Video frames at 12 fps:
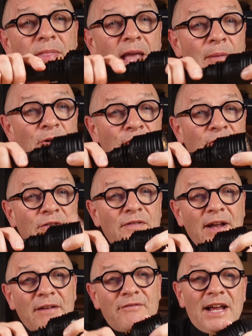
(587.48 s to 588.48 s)
I'm also a
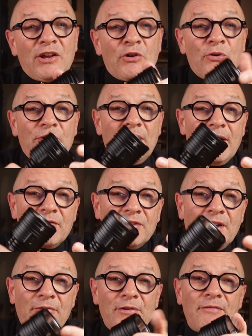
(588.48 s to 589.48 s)
fan of Nitecore and have
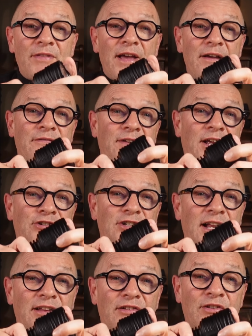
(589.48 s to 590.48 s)
several of their
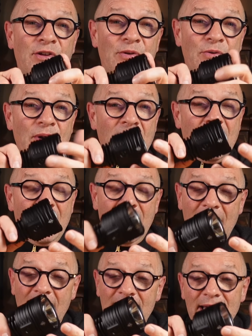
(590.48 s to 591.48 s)
flashlights too,
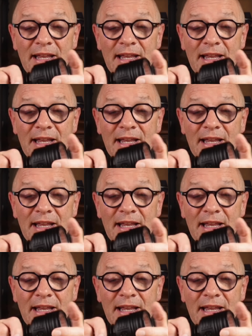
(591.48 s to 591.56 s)
and